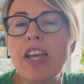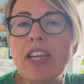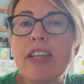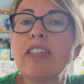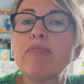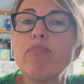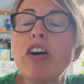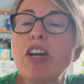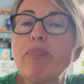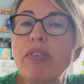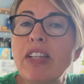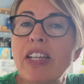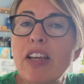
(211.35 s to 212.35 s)
it is my
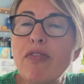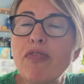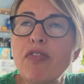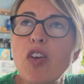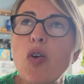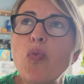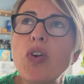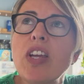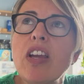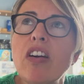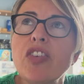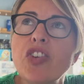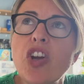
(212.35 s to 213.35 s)
belief that
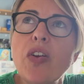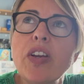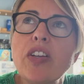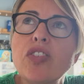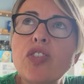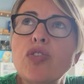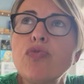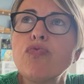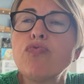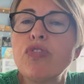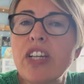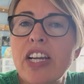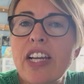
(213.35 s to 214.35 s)
we are going to
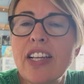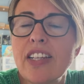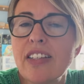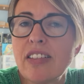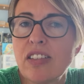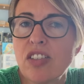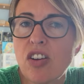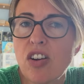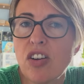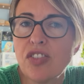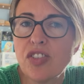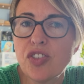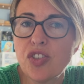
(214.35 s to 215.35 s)
really
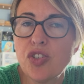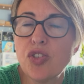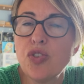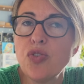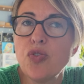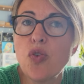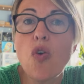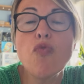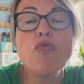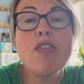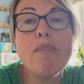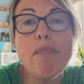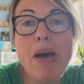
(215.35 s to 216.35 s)
start to
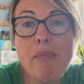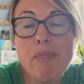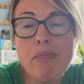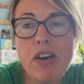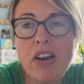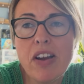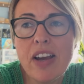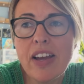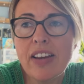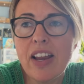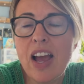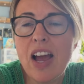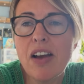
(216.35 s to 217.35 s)
remember
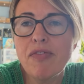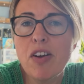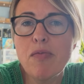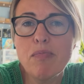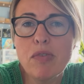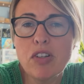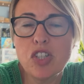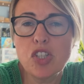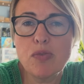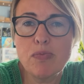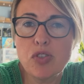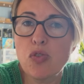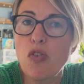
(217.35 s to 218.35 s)
and have a much
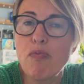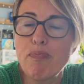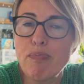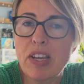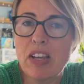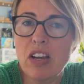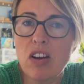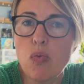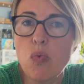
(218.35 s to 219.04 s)
sort of bigger,